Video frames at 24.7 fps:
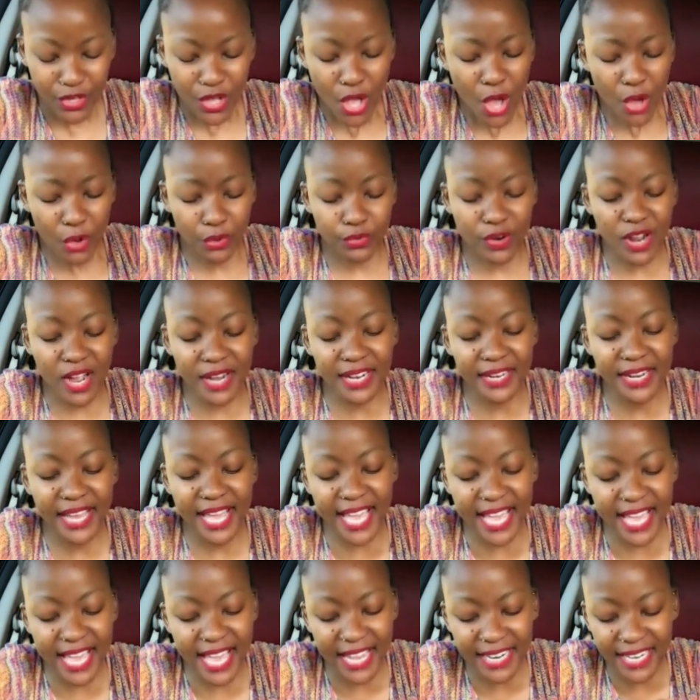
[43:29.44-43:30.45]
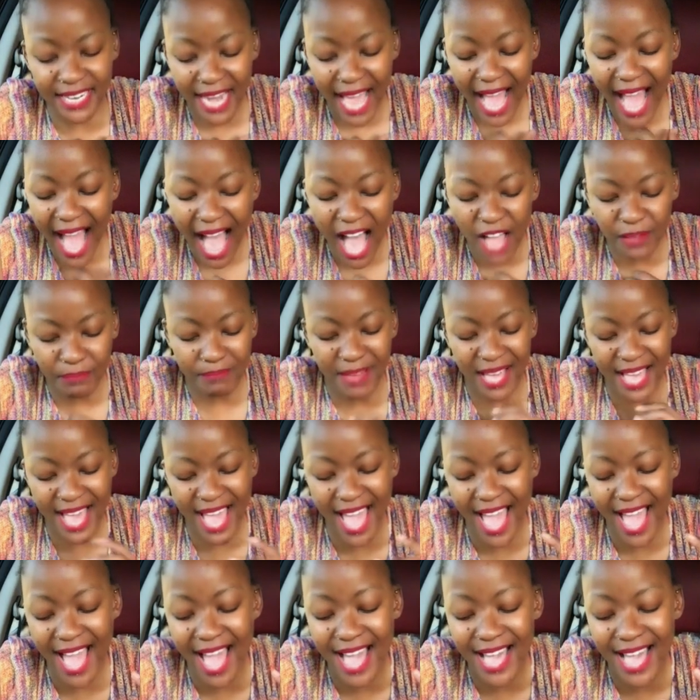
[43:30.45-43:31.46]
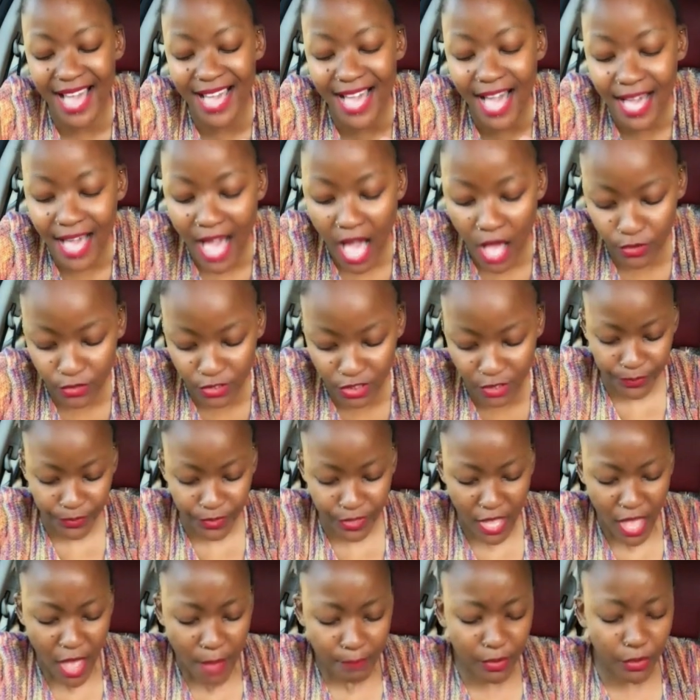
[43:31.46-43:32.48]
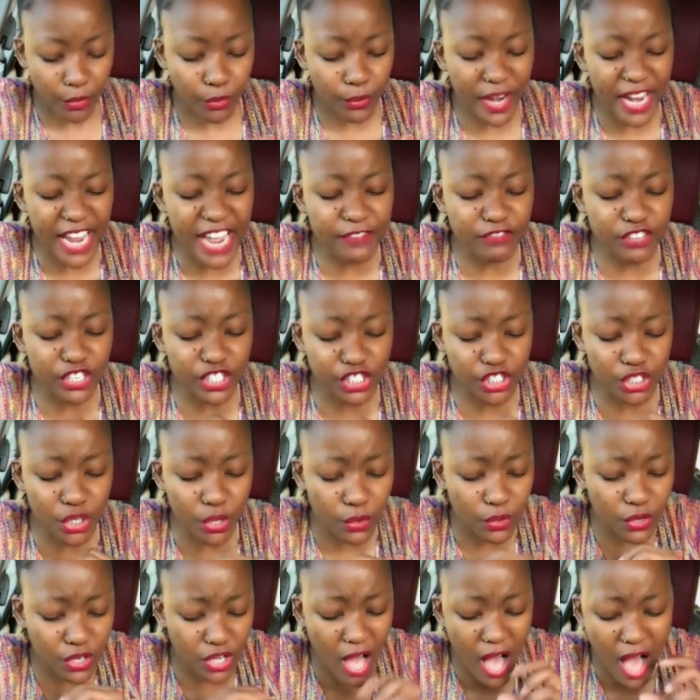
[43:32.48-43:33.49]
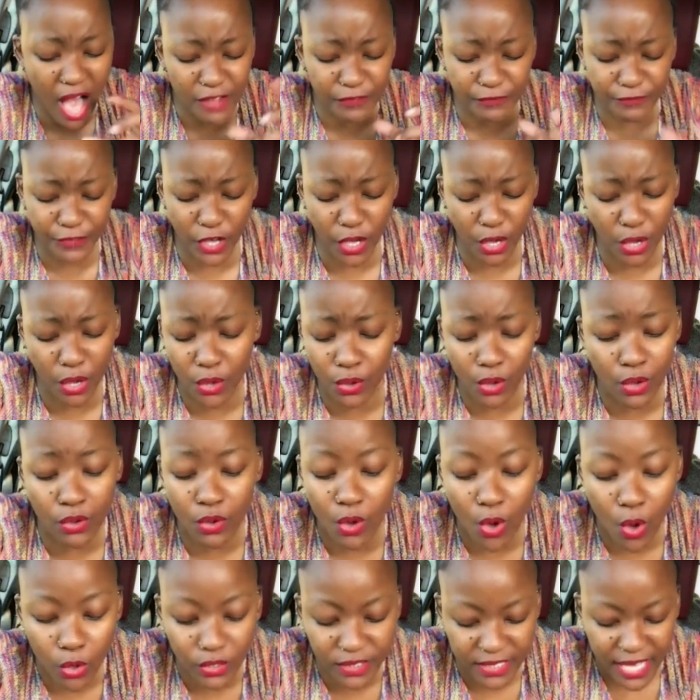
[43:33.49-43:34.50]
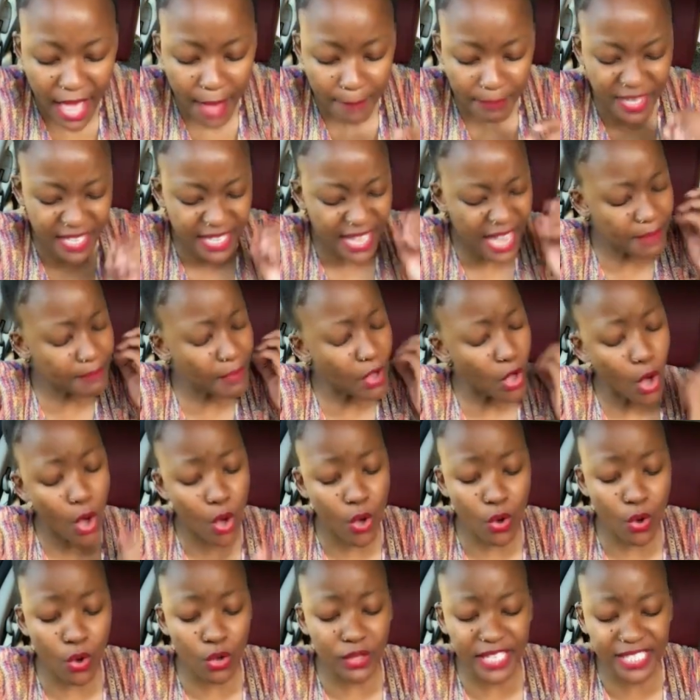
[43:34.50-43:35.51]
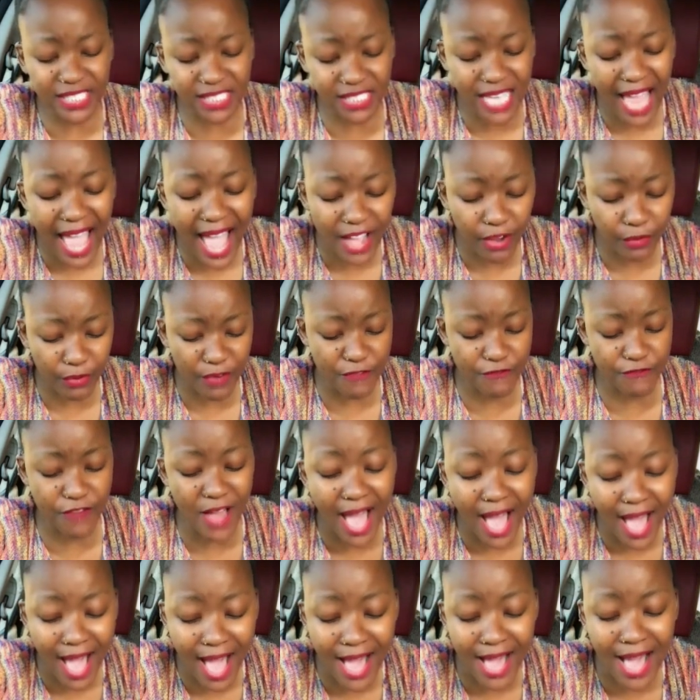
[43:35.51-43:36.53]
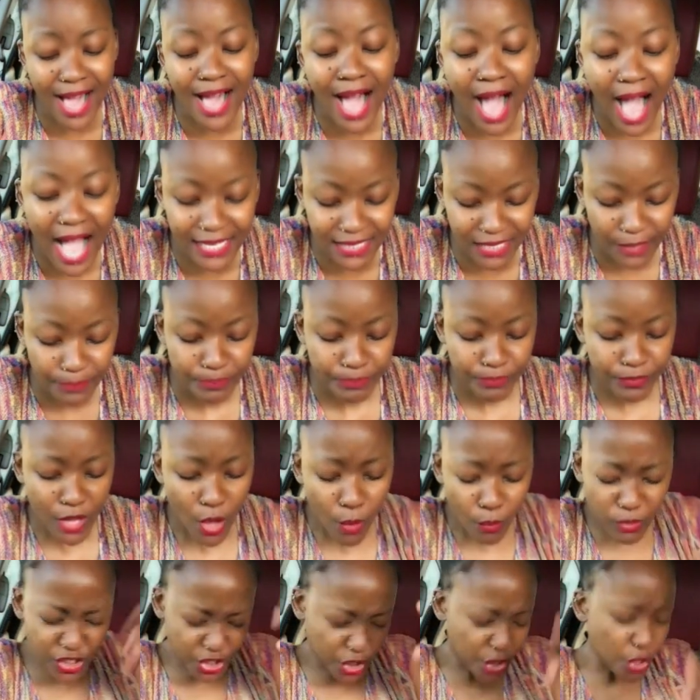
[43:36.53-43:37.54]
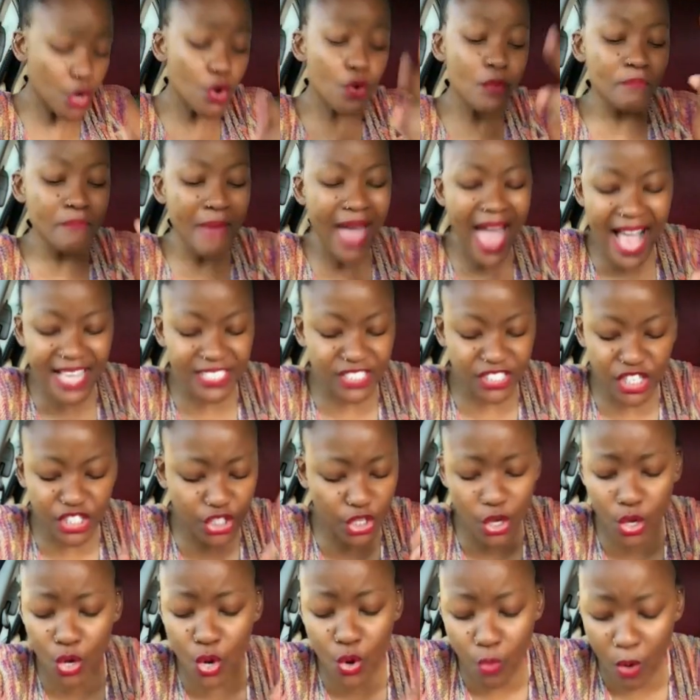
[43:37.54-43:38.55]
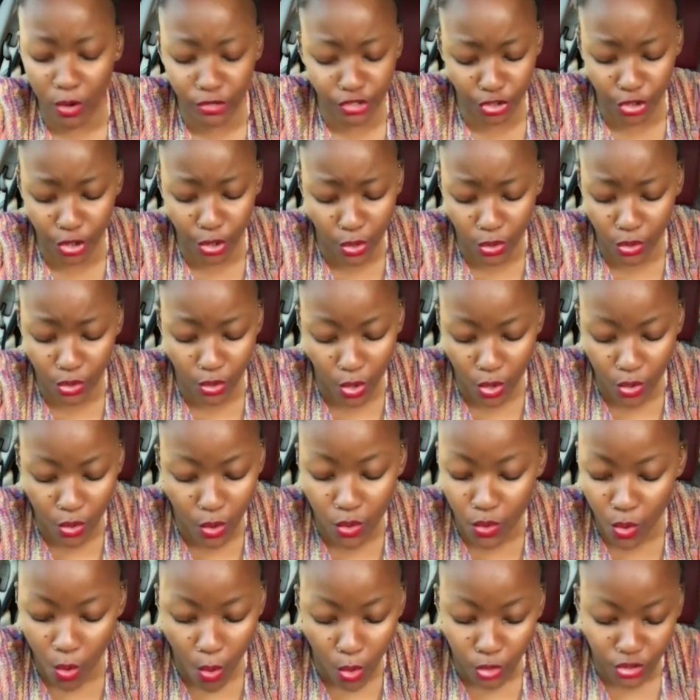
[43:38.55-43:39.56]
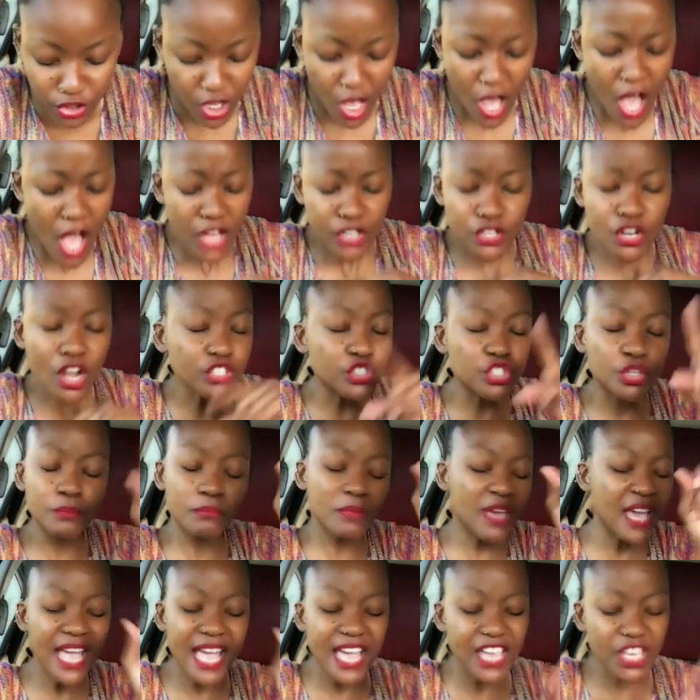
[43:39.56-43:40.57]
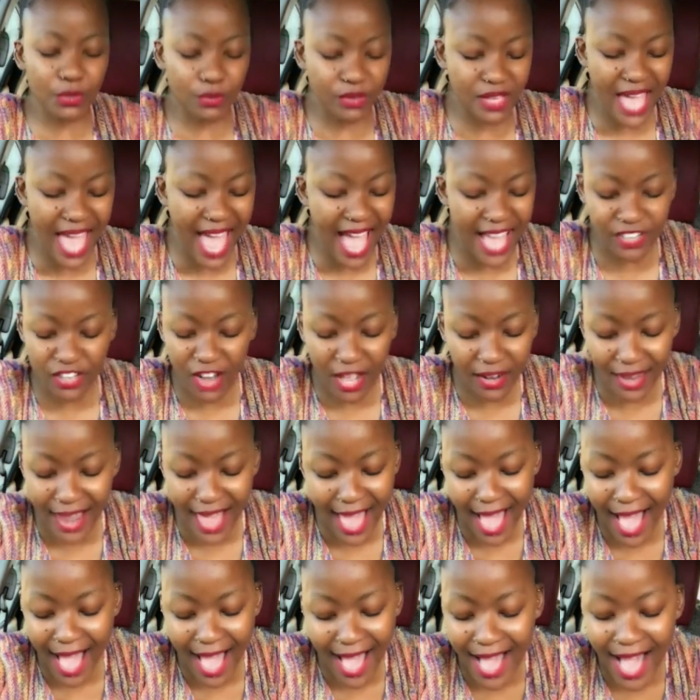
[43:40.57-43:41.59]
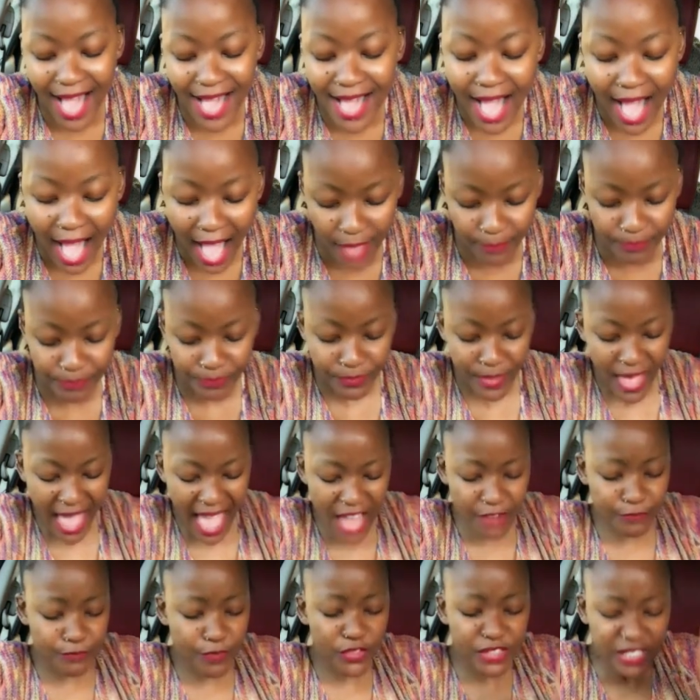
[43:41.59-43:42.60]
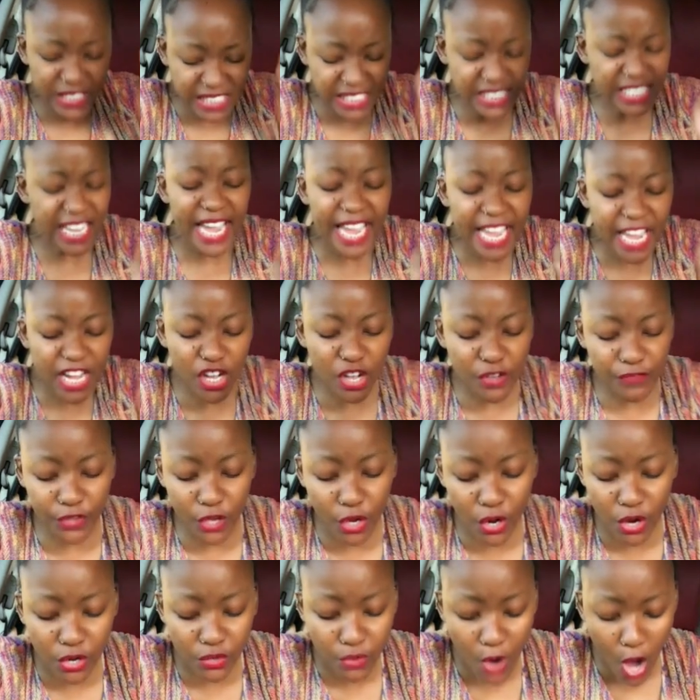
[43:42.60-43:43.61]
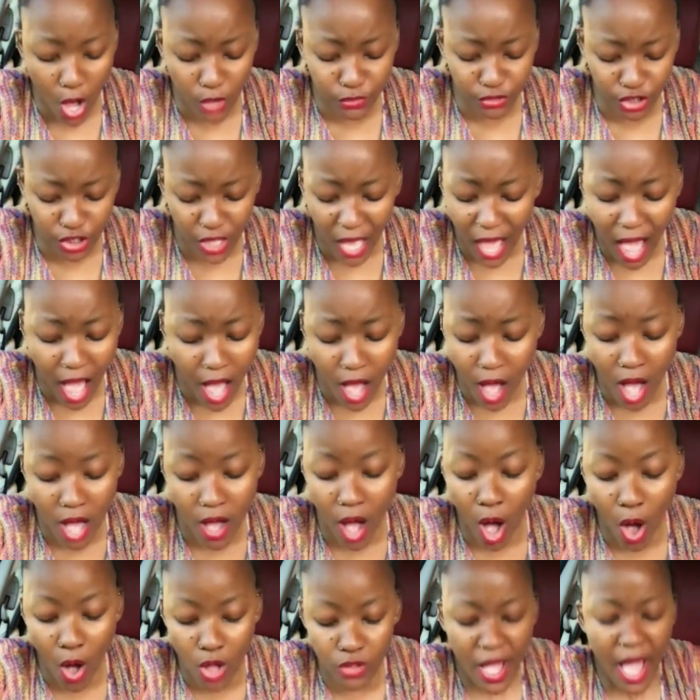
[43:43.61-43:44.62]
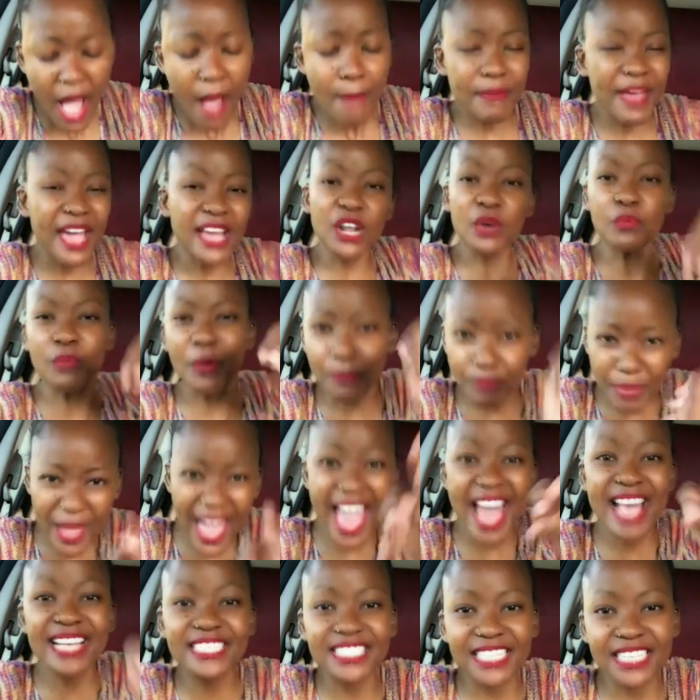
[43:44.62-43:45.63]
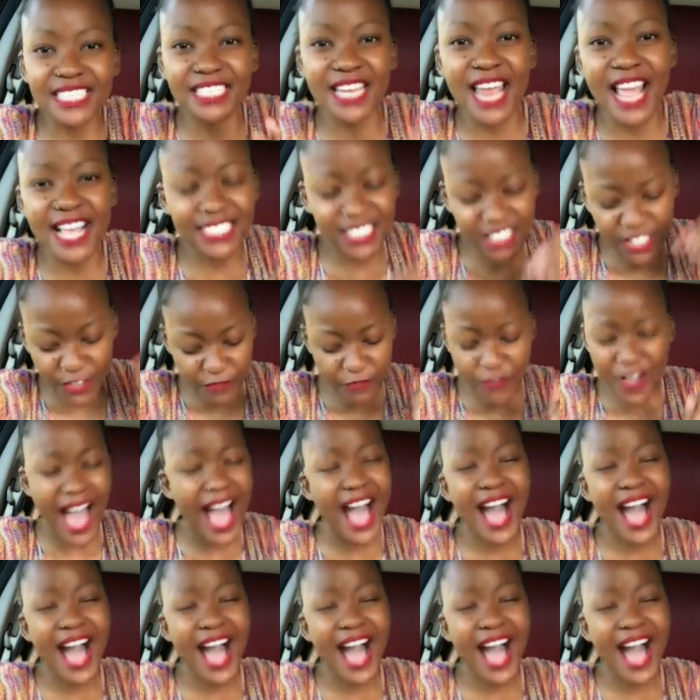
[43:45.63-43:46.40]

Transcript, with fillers: Running in and out my house. Bereaved, just so confused. Became a holy sacrifice. With two masters you won't choose. Not to me, you cannot lie. And for the sake of your own soul, better repent and testify.